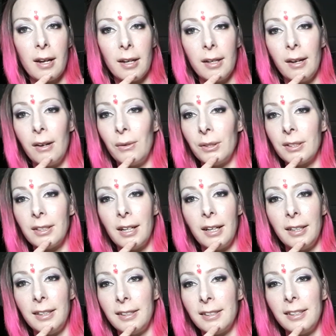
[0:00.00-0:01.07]
I know it's not
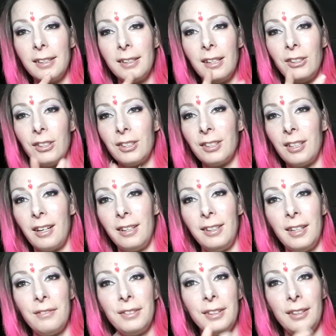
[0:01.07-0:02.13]
easy, and I just saw
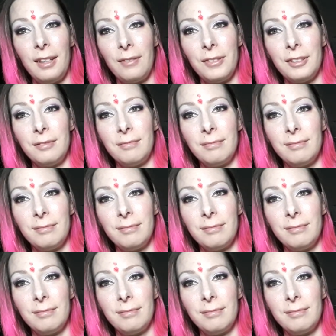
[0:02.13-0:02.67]
11:11